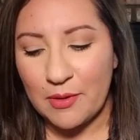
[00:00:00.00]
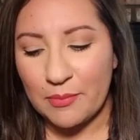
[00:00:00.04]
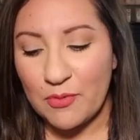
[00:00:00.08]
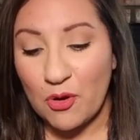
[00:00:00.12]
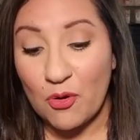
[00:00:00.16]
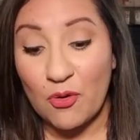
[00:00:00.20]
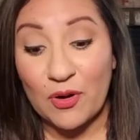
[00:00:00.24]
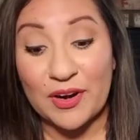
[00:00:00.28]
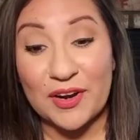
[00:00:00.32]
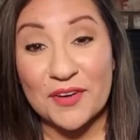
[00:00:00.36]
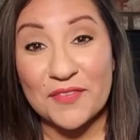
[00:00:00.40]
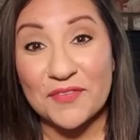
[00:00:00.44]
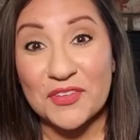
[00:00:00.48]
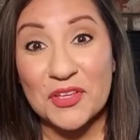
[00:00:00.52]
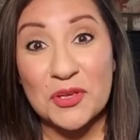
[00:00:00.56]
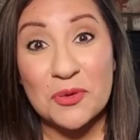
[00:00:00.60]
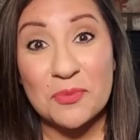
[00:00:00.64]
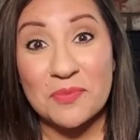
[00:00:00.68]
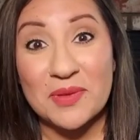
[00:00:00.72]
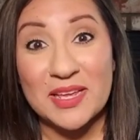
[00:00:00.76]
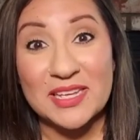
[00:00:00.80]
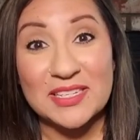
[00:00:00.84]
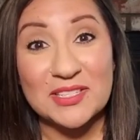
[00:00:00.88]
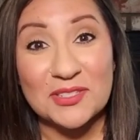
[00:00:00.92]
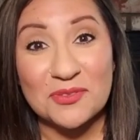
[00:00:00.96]
Or if you
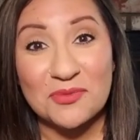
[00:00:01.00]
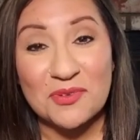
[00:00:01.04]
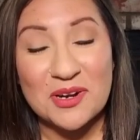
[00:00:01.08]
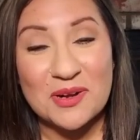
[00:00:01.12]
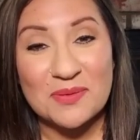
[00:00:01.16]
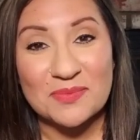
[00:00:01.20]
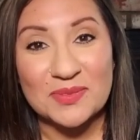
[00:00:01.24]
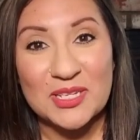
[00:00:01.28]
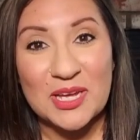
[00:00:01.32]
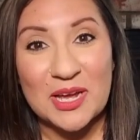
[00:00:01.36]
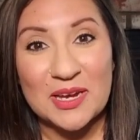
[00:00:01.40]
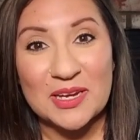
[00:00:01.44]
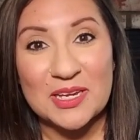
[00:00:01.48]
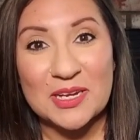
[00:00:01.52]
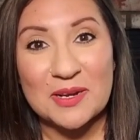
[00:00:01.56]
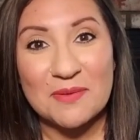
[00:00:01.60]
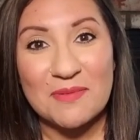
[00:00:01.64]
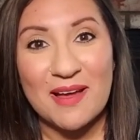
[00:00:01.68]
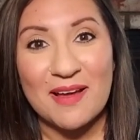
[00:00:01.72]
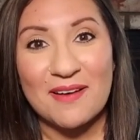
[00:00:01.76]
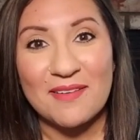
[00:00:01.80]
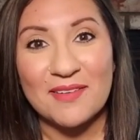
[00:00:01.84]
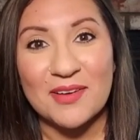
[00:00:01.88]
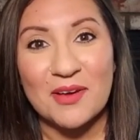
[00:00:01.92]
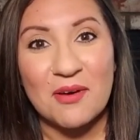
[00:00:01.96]
missed what I'm talking
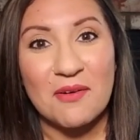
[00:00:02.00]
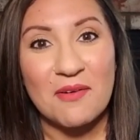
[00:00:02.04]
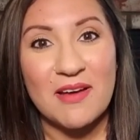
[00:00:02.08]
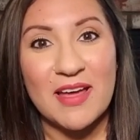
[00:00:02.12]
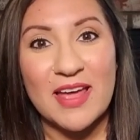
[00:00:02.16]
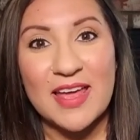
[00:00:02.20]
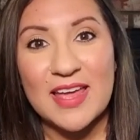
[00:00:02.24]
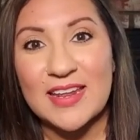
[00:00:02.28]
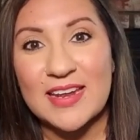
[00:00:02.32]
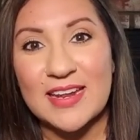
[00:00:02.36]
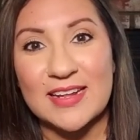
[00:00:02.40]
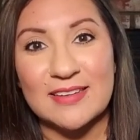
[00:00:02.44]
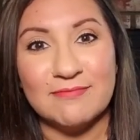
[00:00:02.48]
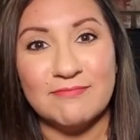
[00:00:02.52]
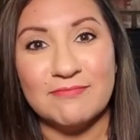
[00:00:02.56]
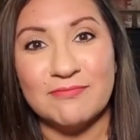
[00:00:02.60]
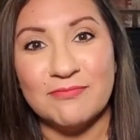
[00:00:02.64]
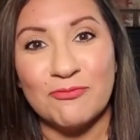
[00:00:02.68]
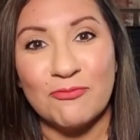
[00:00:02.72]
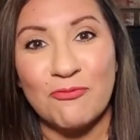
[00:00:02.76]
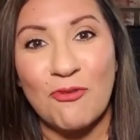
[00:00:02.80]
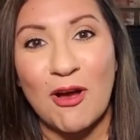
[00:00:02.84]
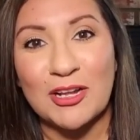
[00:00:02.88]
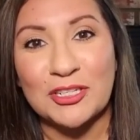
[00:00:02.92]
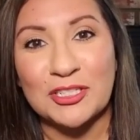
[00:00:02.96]
about, go ahead and
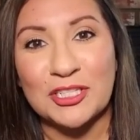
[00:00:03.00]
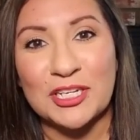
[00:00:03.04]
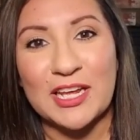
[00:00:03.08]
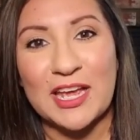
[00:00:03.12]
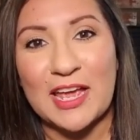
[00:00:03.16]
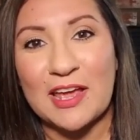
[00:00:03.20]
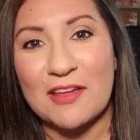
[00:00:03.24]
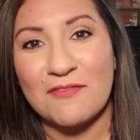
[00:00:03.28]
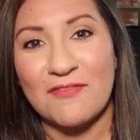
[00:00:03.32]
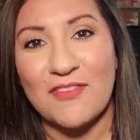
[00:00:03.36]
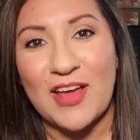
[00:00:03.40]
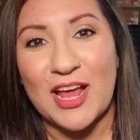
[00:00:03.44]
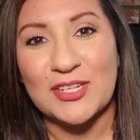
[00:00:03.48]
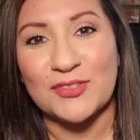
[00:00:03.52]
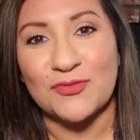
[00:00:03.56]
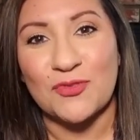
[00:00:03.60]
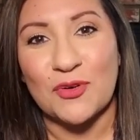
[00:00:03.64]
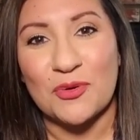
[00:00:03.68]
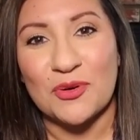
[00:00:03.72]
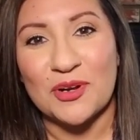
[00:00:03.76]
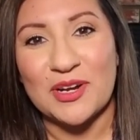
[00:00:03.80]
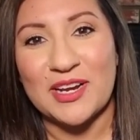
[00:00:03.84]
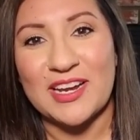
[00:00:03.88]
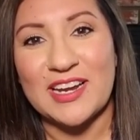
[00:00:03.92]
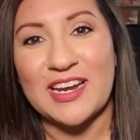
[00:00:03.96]
watch it again, fast
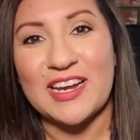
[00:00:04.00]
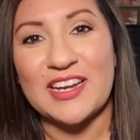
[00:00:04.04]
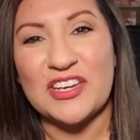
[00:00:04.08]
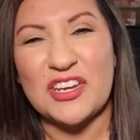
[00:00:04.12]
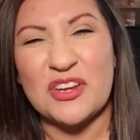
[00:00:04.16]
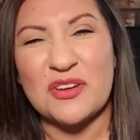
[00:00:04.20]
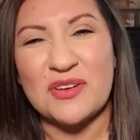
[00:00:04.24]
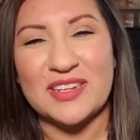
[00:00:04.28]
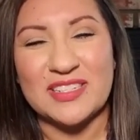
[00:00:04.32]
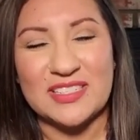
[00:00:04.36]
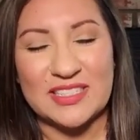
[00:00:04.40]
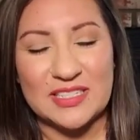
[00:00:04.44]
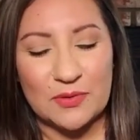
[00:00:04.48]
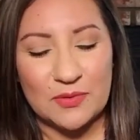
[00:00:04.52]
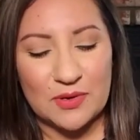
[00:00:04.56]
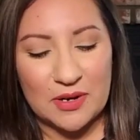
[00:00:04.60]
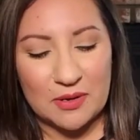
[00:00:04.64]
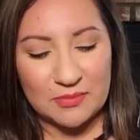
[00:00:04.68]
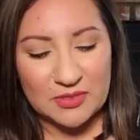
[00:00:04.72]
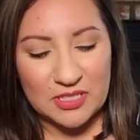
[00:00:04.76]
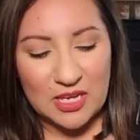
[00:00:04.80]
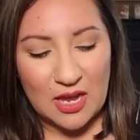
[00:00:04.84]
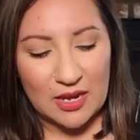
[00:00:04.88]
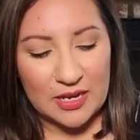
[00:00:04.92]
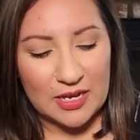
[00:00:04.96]
forward it, and you could see what
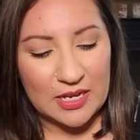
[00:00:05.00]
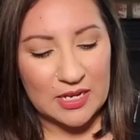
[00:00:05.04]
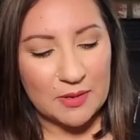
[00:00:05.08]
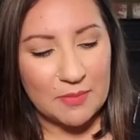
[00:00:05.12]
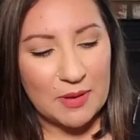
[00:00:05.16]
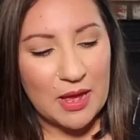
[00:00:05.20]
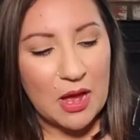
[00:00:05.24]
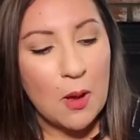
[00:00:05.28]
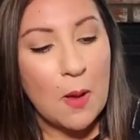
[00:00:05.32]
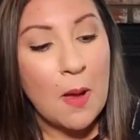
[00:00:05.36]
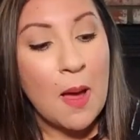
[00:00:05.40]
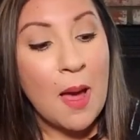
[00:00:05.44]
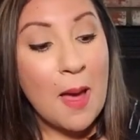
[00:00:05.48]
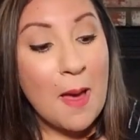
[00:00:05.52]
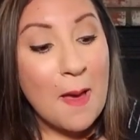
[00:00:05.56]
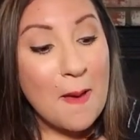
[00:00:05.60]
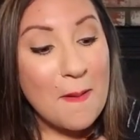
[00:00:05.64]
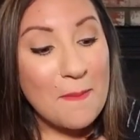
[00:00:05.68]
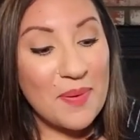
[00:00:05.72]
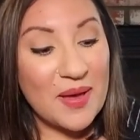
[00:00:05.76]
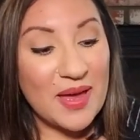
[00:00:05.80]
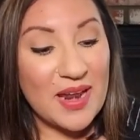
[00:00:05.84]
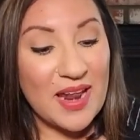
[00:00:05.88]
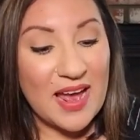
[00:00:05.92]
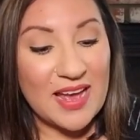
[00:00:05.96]
I'm talking about.
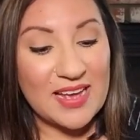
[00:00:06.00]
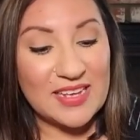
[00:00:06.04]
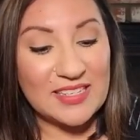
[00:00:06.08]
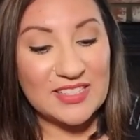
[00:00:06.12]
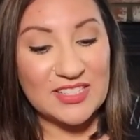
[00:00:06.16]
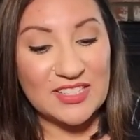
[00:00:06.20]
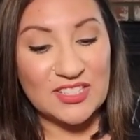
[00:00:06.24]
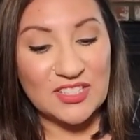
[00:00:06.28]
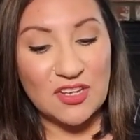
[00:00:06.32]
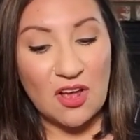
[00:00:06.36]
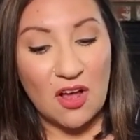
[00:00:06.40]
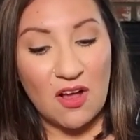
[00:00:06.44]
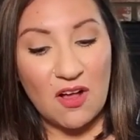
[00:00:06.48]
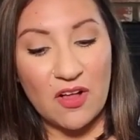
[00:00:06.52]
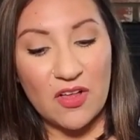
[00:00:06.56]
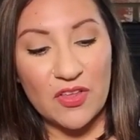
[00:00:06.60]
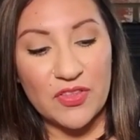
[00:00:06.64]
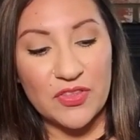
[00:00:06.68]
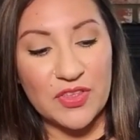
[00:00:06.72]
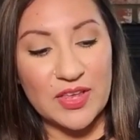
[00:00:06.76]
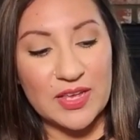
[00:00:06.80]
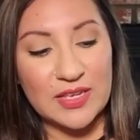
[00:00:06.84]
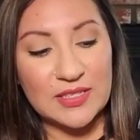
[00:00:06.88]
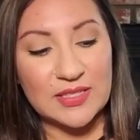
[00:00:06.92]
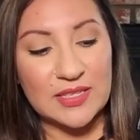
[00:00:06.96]
But I saw
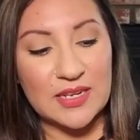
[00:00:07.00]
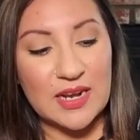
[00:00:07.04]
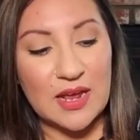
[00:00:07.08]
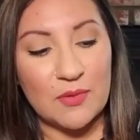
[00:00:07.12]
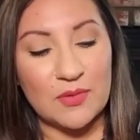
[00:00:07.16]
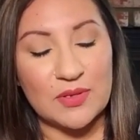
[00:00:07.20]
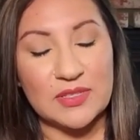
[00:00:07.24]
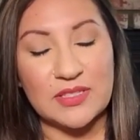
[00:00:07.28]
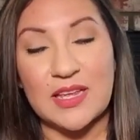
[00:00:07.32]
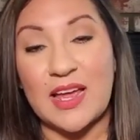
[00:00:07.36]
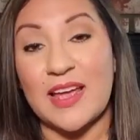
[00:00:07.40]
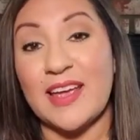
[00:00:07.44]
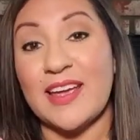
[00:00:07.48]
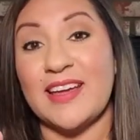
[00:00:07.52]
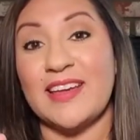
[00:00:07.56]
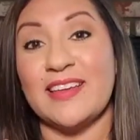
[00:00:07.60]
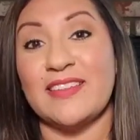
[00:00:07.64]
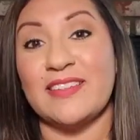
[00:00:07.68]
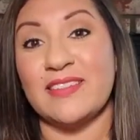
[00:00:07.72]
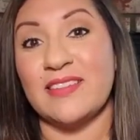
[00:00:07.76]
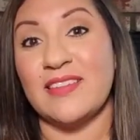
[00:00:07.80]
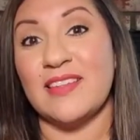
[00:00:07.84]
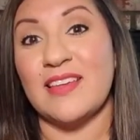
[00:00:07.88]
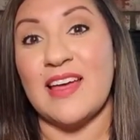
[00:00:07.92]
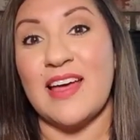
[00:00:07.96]
this and I was like,
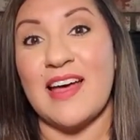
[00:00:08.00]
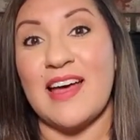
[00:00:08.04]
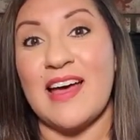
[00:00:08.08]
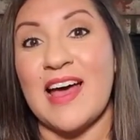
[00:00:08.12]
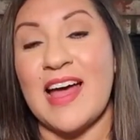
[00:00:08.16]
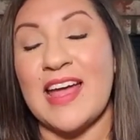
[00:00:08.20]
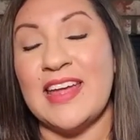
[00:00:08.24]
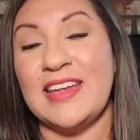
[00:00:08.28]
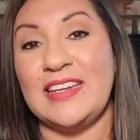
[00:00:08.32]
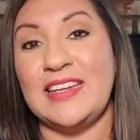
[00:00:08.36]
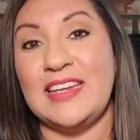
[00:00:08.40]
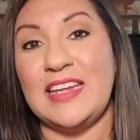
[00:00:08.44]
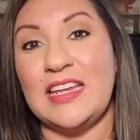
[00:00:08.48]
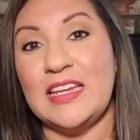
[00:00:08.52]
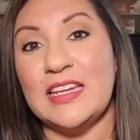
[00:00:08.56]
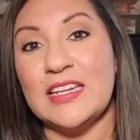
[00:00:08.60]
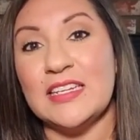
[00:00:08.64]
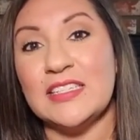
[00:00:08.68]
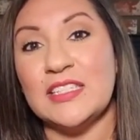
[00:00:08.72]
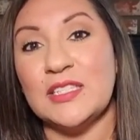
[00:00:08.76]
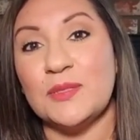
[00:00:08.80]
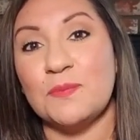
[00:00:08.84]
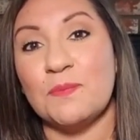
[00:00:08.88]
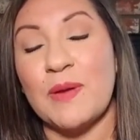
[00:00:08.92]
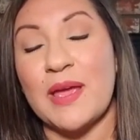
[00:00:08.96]
I need a
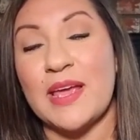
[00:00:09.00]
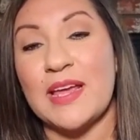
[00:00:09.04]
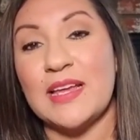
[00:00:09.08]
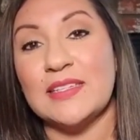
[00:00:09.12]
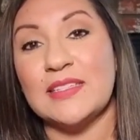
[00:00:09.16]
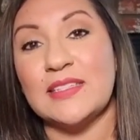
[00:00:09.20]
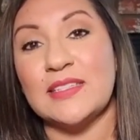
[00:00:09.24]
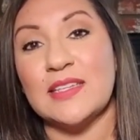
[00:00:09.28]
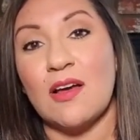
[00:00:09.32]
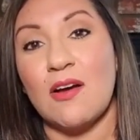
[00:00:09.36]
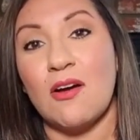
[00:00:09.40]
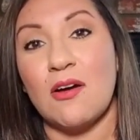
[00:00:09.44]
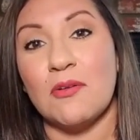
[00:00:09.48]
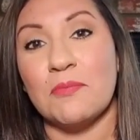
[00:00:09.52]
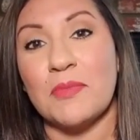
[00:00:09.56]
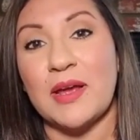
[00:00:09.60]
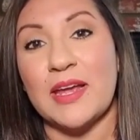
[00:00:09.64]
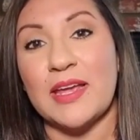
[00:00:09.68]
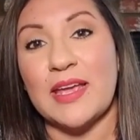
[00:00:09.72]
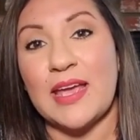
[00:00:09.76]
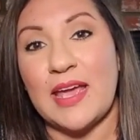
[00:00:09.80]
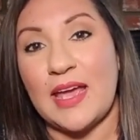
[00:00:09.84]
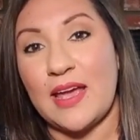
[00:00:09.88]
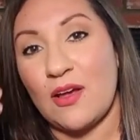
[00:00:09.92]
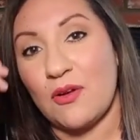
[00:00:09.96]
space on my
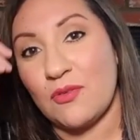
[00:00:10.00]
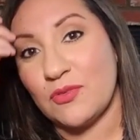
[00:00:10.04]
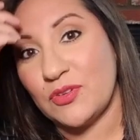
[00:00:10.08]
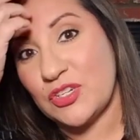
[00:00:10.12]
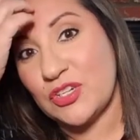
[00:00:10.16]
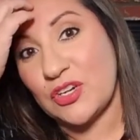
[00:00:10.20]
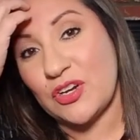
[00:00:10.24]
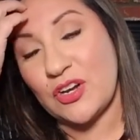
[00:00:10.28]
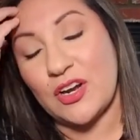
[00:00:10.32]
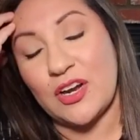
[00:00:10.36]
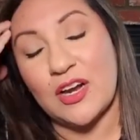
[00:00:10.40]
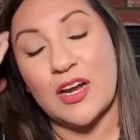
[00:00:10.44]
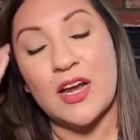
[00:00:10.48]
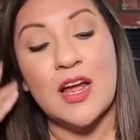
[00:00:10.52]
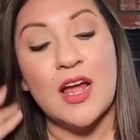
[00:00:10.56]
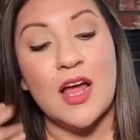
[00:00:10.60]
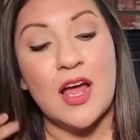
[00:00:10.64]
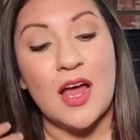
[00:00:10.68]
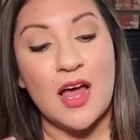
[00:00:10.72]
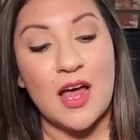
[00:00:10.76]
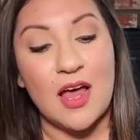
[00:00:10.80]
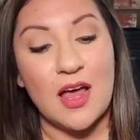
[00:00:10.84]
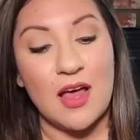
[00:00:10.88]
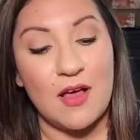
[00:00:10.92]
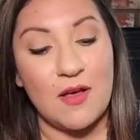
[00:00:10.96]
counter
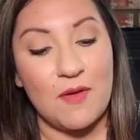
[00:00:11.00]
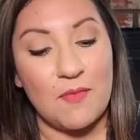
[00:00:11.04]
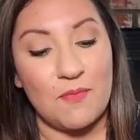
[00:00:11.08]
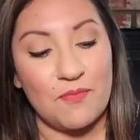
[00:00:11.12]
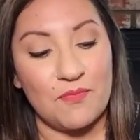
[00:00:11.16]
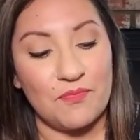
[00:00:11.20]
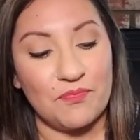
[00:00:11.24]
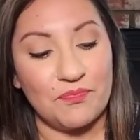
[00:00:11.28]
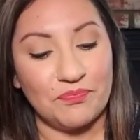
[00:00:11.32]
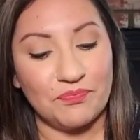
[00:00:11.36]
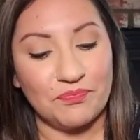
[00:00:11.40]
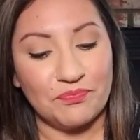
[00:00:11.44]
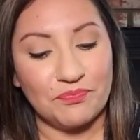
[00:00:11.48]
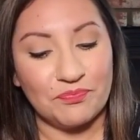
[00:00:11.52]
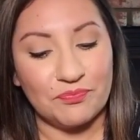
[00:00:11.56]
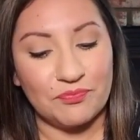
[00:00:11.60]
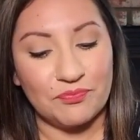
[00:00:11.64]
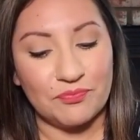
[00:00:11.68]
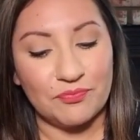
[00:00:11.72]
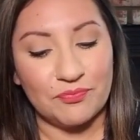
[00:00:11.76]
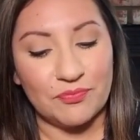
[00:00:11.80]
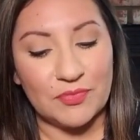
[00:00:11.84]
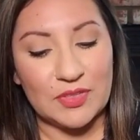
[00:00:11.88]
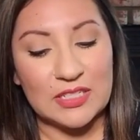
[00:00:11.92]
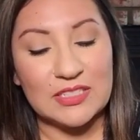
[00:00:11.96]

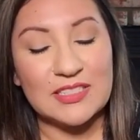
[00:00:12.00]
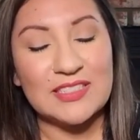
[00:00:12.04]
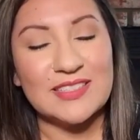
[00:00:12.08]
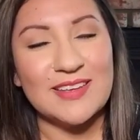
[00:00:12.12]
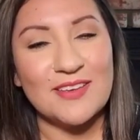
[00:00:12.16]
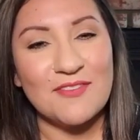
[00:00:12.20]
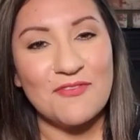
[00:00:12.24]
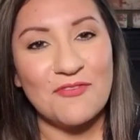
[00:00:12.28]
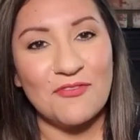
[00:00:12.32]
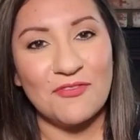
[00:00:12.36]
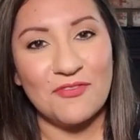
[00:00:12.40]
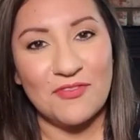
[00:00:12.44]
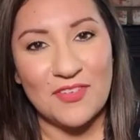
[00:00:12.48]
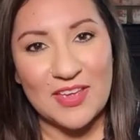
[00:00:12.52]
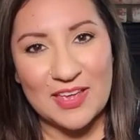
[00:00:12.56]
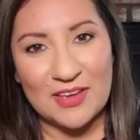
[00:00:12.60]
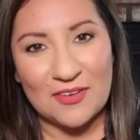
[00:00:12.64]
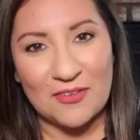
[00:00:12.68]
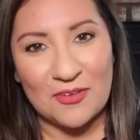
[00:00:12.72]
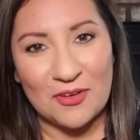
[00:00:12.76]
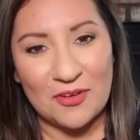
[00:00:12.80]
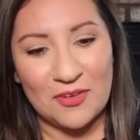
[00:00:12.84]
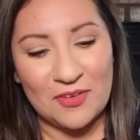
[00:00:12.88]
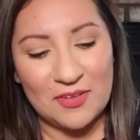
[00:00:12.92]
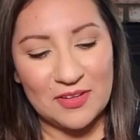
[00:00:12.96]
to
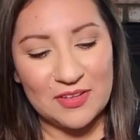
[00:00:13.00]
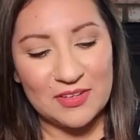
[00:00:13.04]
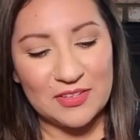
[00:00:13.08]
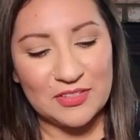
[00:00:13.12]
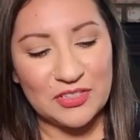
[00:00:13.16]
feel.